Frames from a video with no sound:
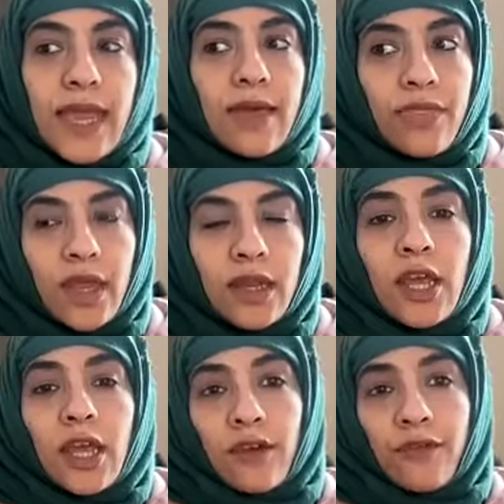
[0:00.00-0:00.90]
And then
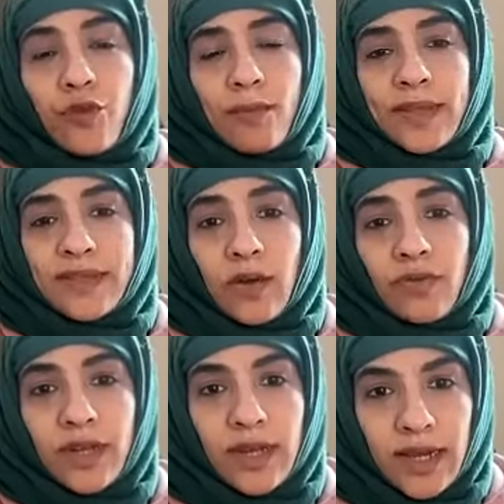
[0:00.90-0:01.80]
a few months
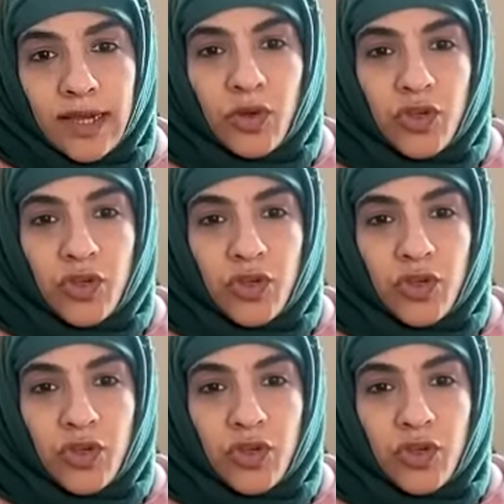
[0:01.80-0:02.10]
down the line,